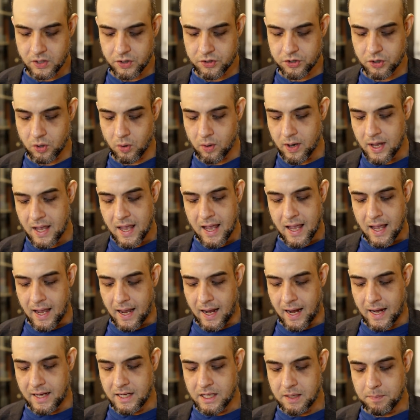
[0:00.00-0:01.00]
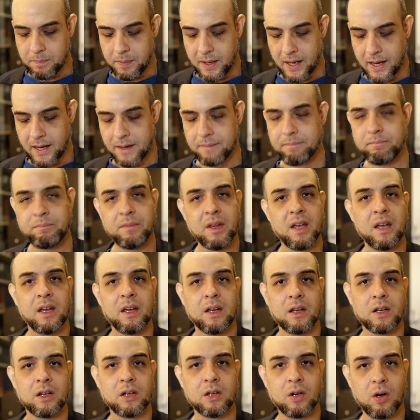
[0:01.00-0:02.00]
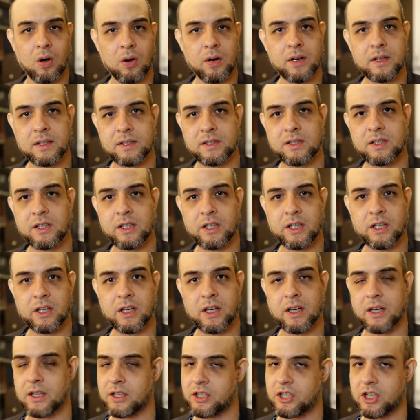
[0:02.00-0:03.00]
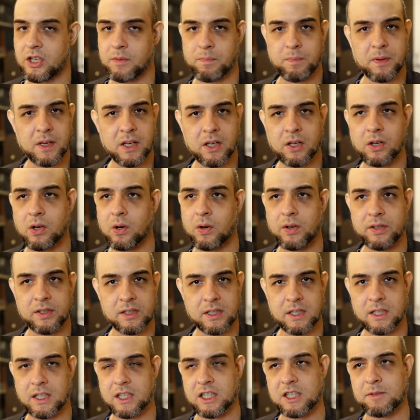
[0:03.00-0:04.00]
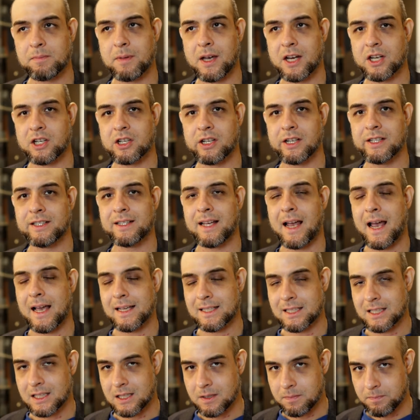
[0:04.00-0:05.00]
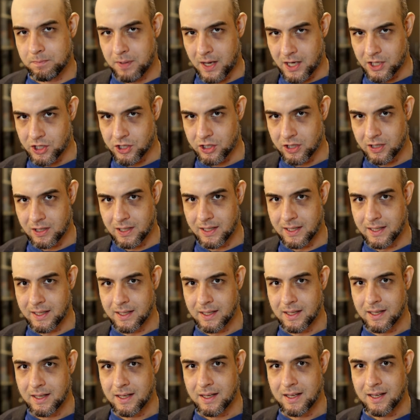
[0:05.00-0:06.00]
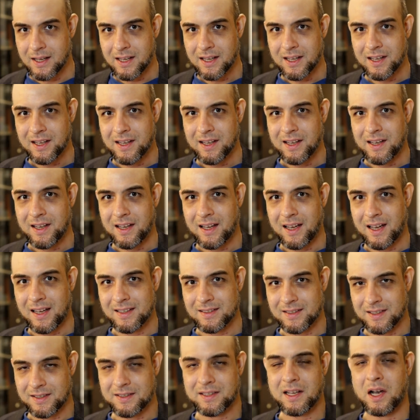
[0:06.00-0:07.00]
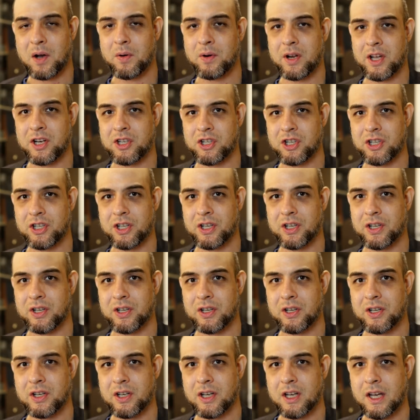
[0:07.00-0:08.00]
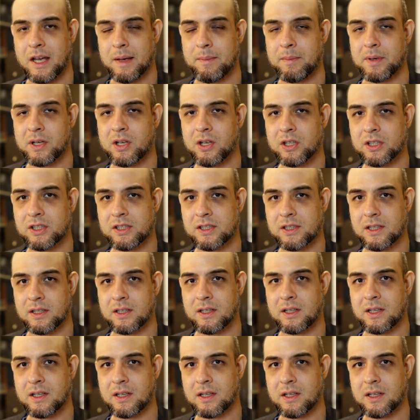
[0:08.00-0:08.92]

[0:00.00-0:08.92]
So any pain, go and see a GP, go and see a specialist, especially as a sound engineer. Because